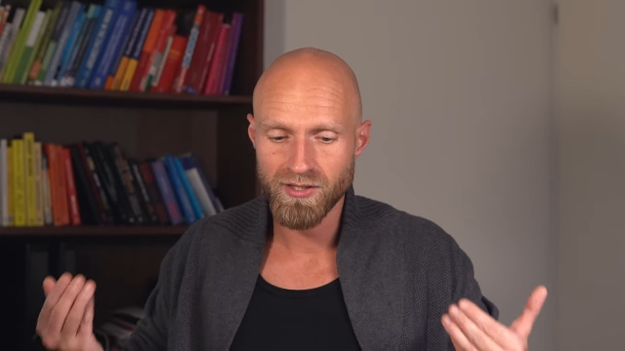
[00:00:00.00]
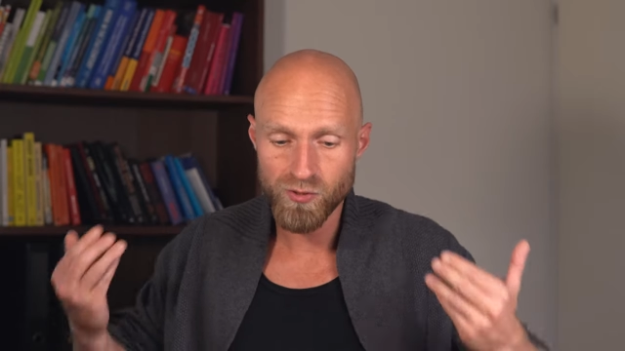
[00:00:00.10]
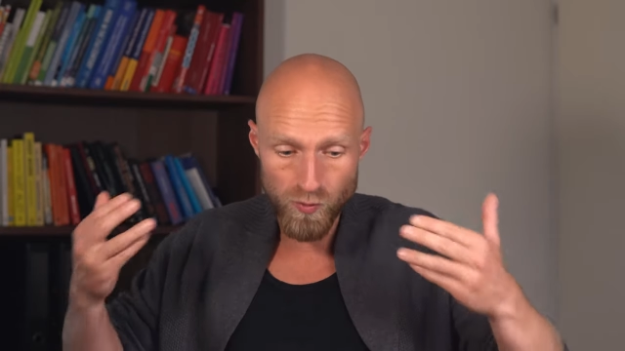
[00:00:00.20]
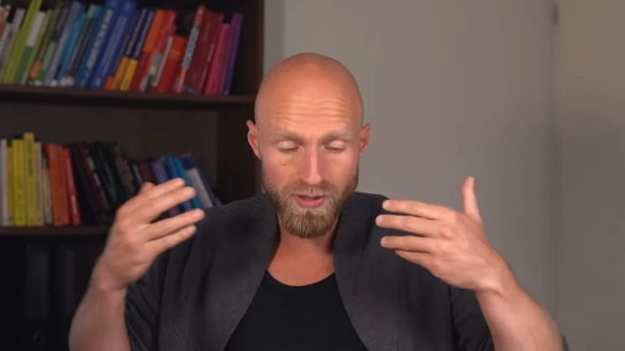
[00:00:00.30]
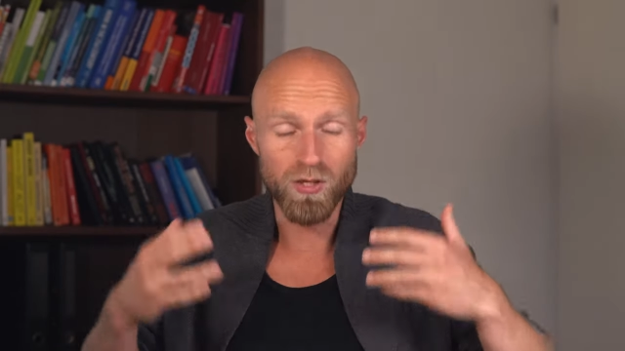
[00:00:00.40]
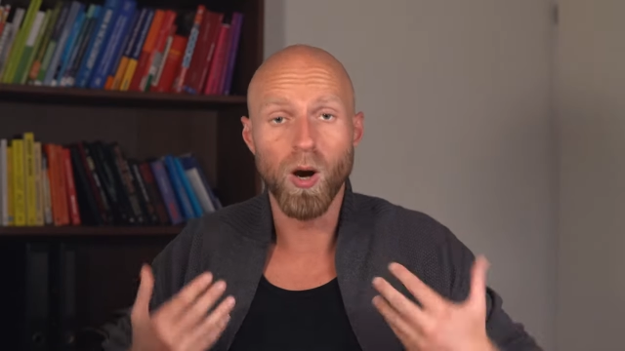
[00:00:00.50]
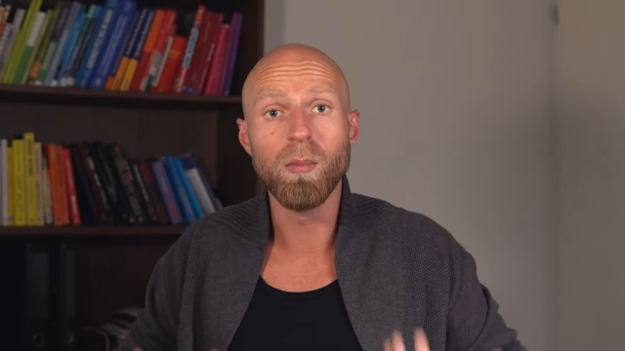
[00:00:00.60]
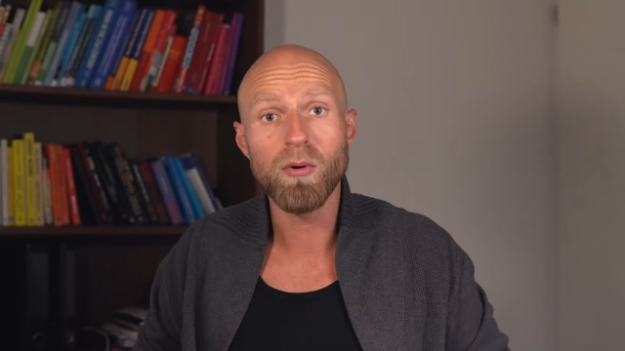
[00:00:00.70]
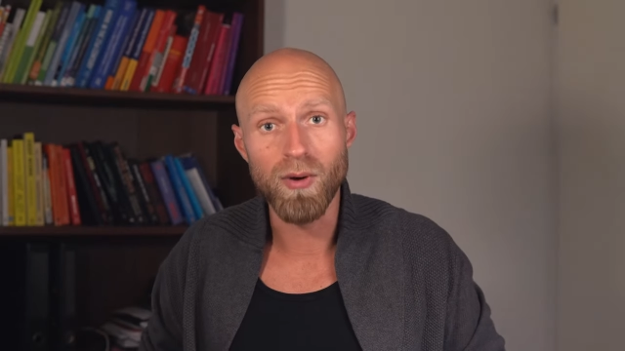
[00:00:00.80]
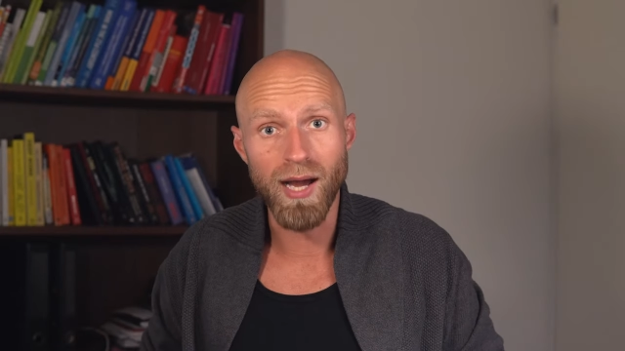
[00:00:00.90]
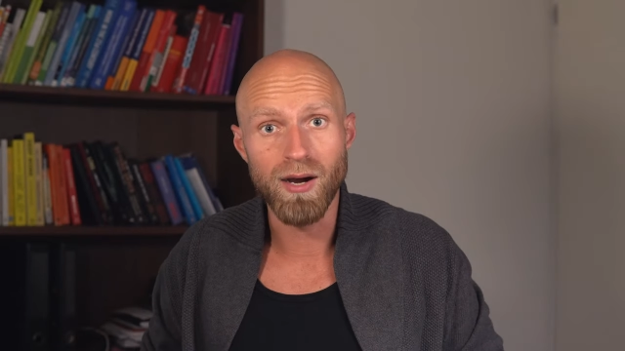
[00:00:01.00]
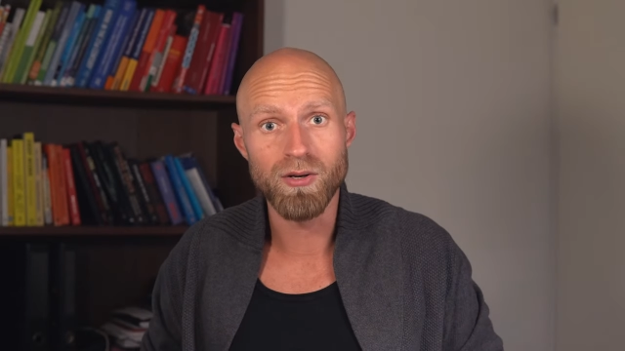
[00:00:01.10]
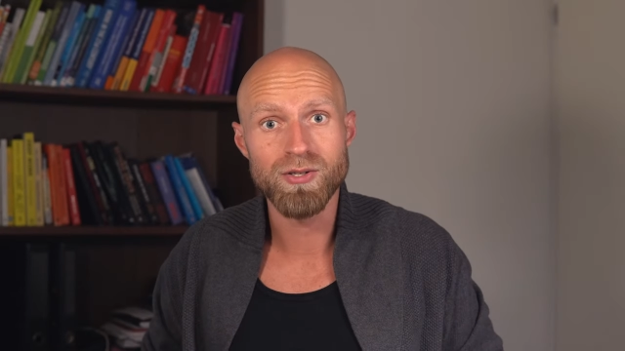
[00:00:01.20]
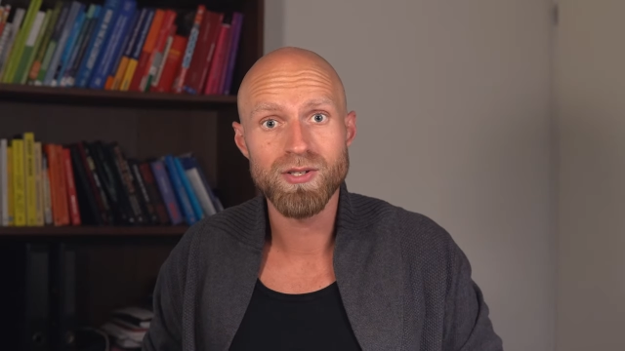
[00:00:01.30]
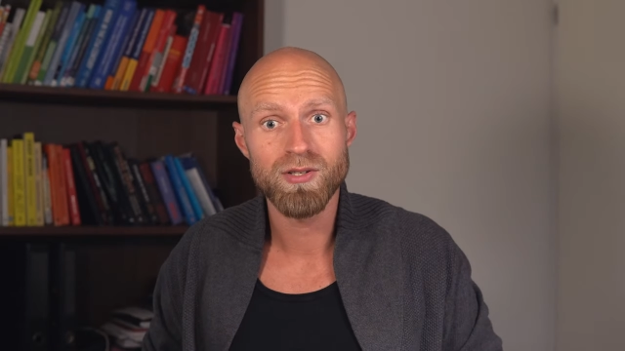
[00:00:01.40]
to become
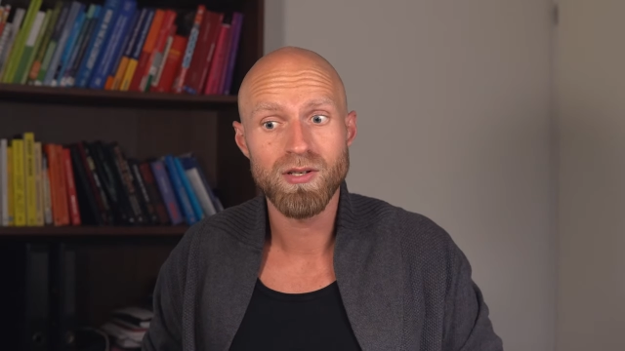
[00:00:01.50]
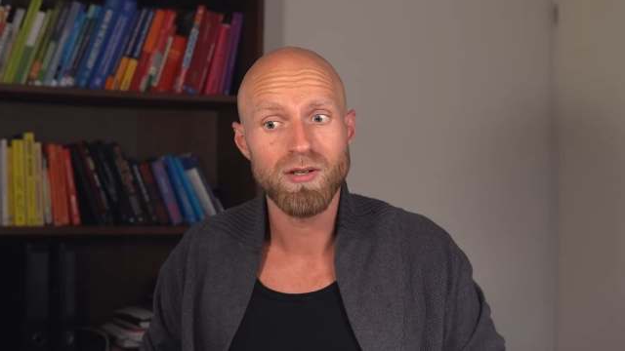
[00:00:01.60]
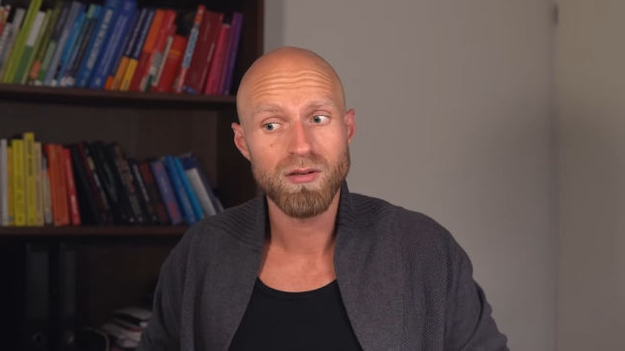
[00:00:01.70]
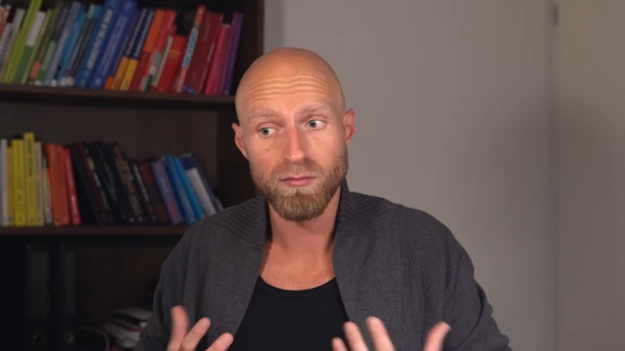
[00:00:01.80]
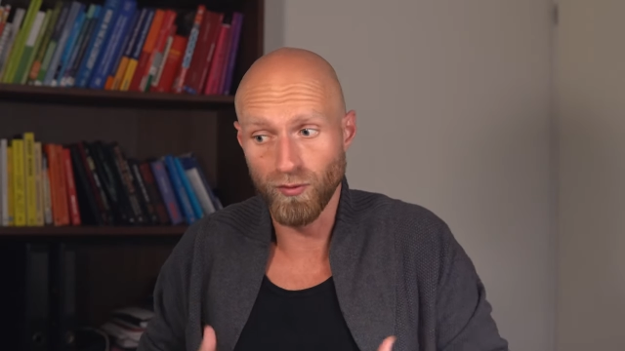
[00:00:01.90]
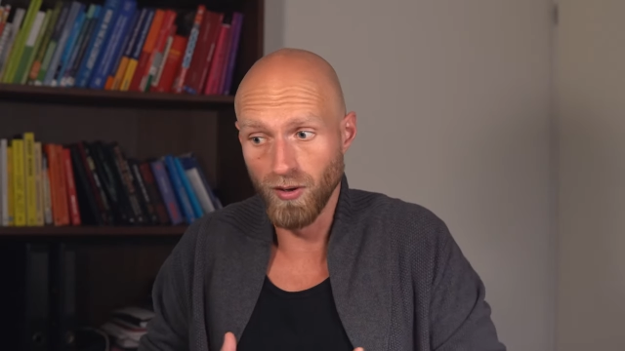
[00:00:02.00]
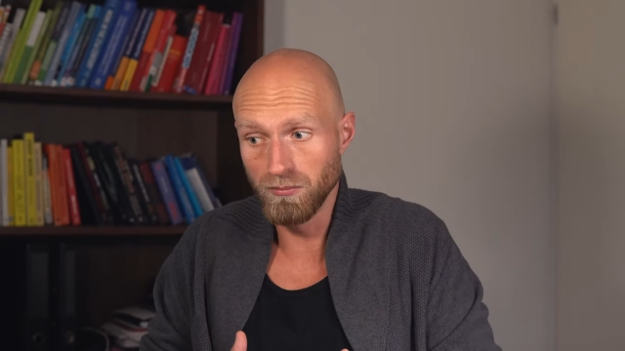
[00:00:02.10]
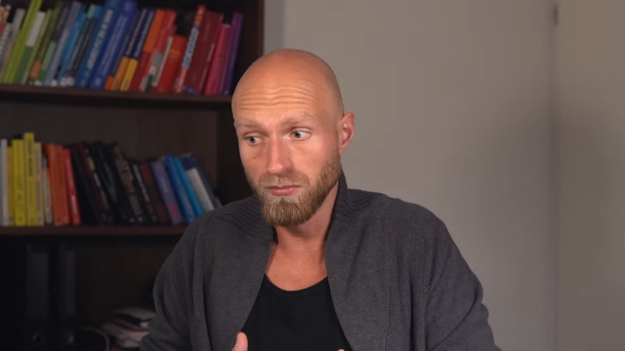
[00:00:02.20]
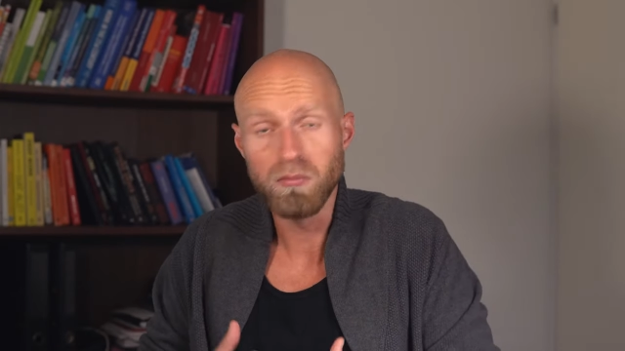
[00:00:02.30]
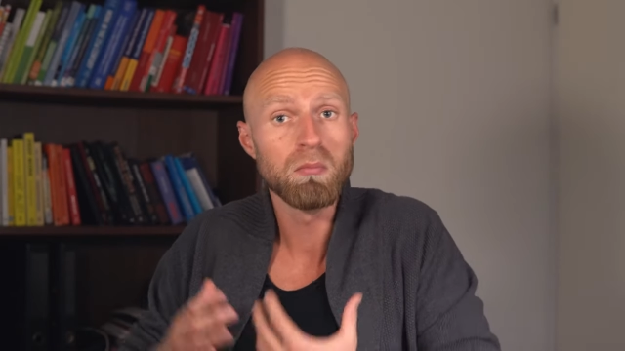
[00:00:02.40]
aroused from